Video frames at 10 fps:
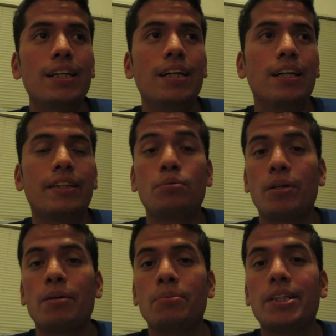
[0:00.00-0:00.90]
That's
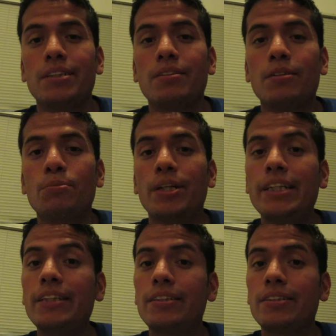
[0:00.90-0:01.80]
why I'm making the number at
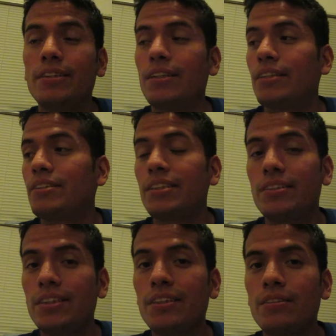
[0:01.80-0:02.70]
least
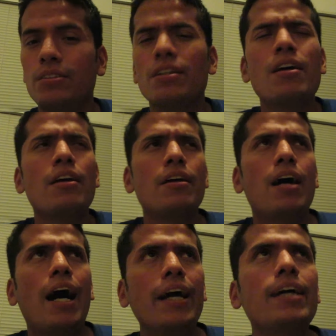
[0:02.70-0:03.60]
16, because
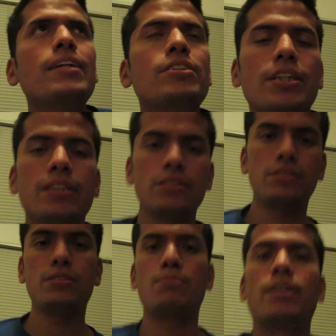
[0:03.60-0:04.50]
I had a
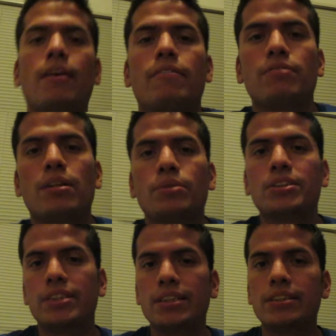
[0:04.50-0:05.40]
change in my life when I
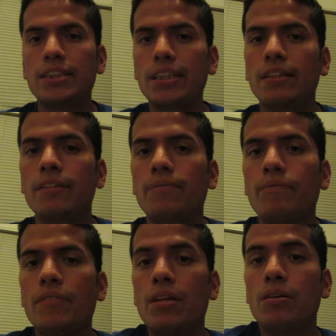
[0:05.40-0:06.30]
was 16.
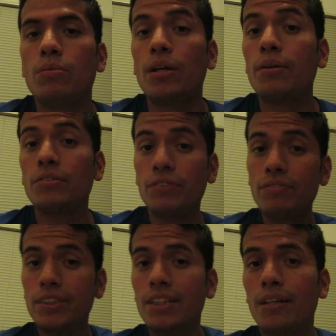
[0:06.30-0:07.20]
When I was
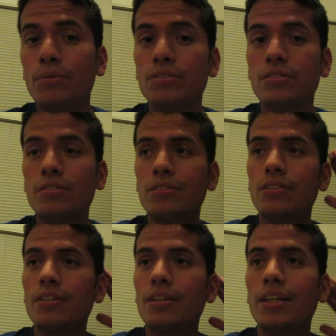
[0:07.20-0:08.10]
15,
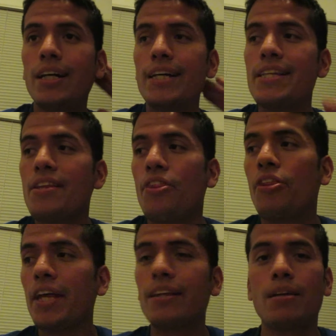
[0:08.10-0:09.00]
I didn't
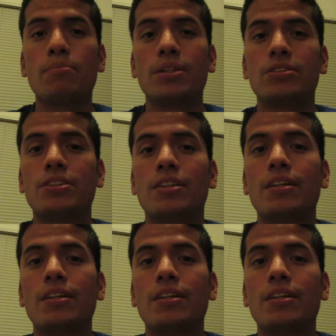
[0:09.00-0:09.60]
think that much